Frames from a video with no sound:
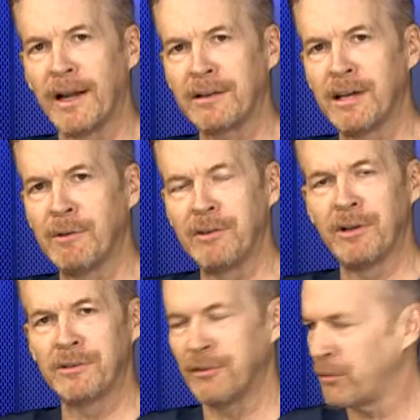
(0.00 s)
activities
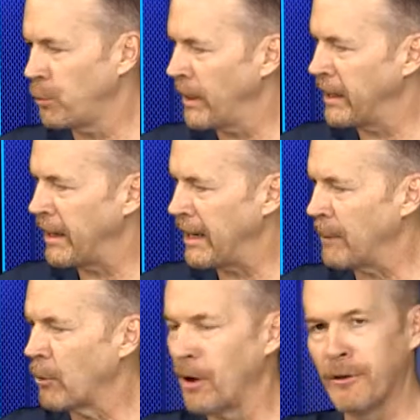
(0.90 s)
such as swinging a
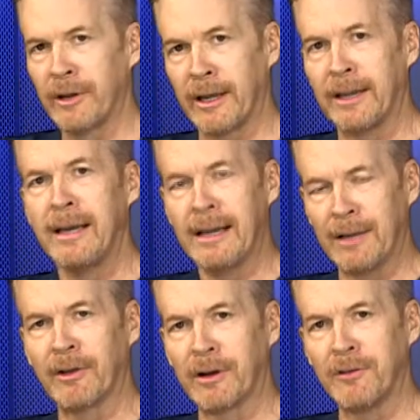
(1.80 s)
hammer all day
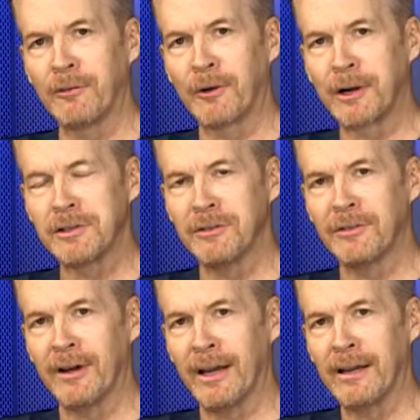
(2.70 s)
at the construction
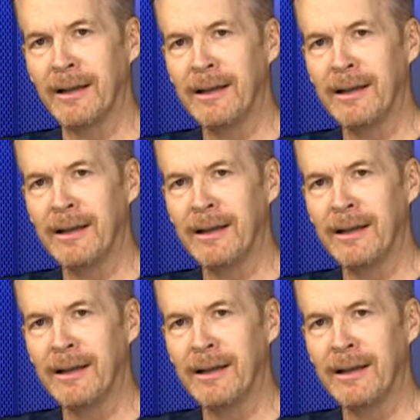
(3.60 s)
site.